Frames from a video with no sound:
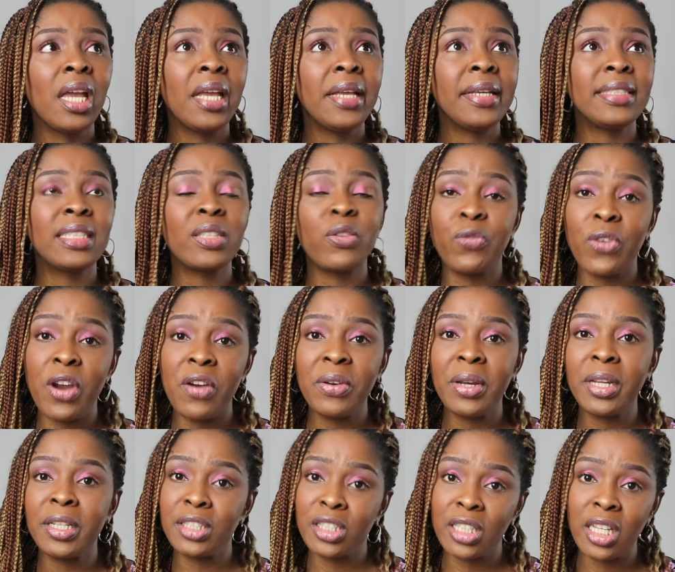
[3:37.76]
is a
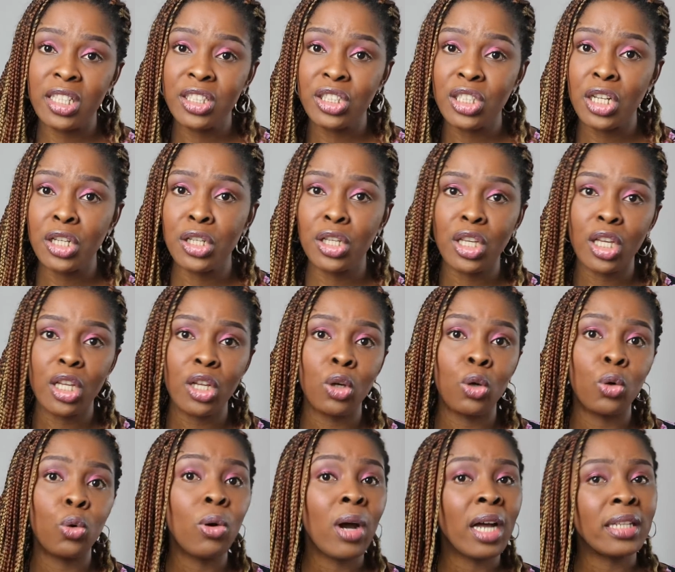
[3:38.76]
very intelligent girl who